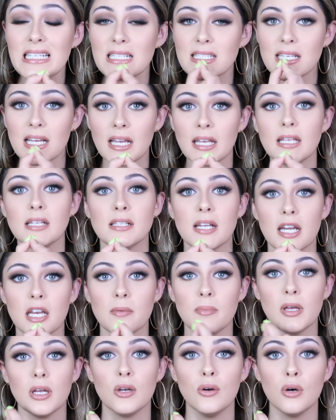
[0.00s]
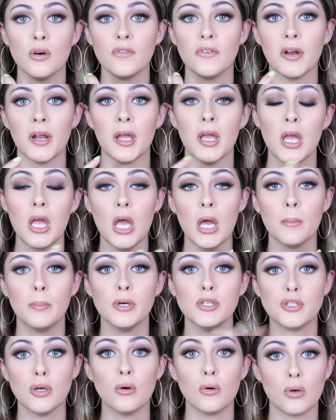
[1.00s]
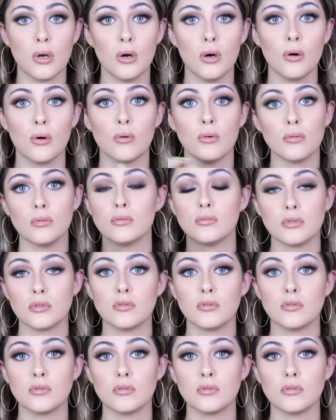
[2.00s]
tiny bit go over it, but don't go